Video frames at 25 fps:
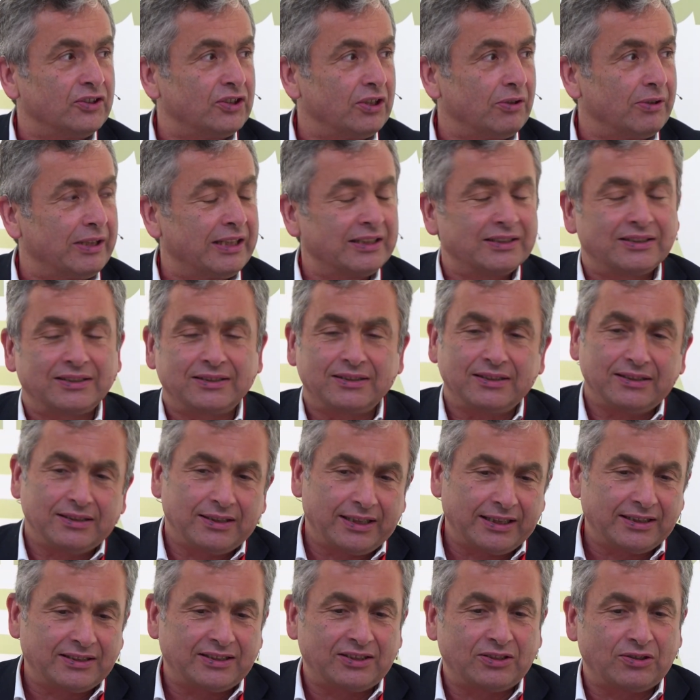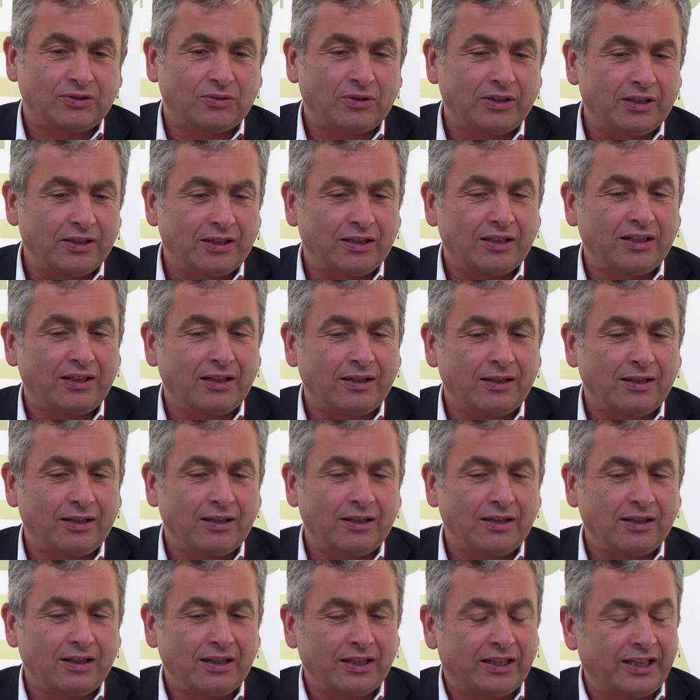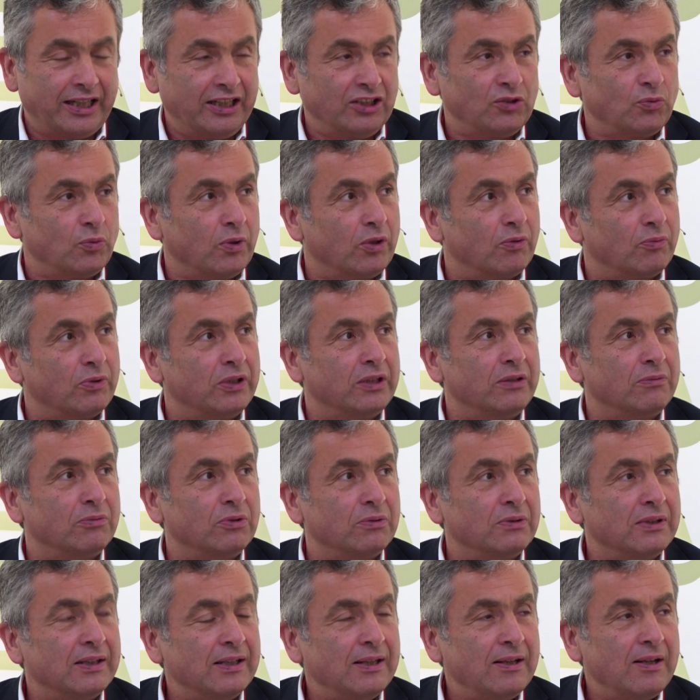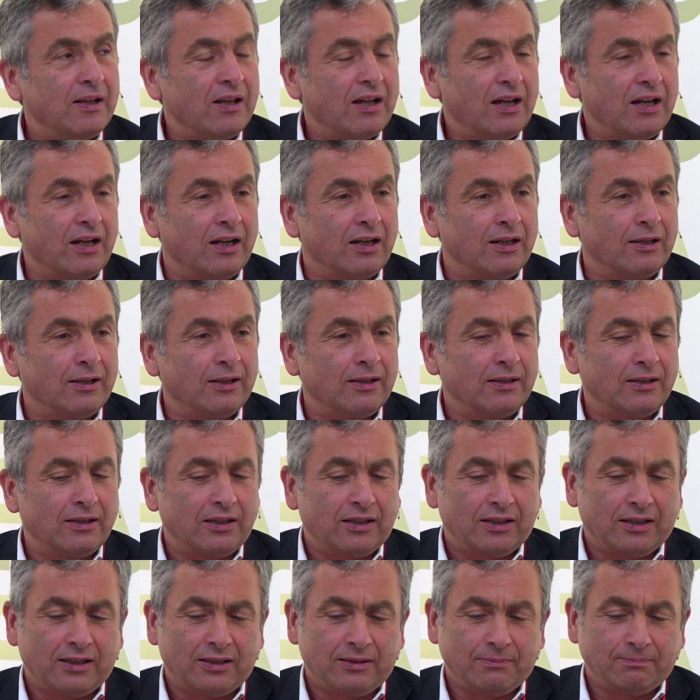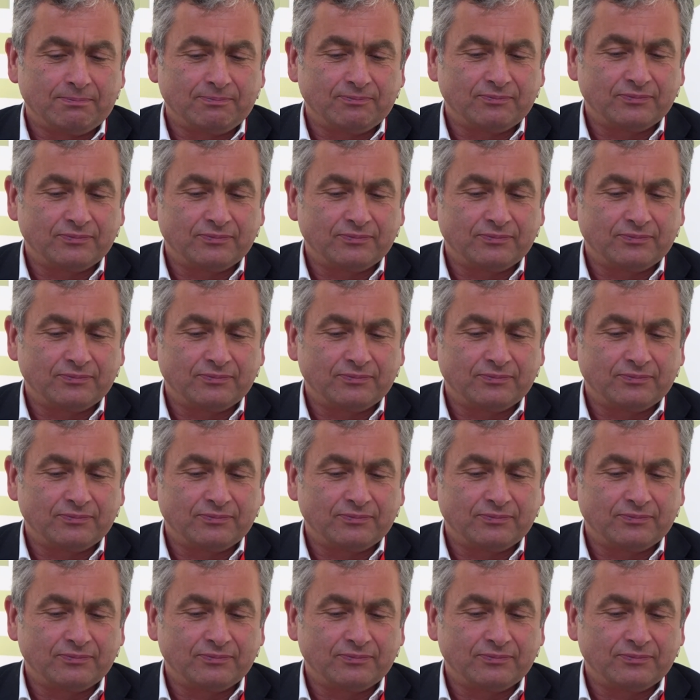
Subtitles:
So that's a case where we are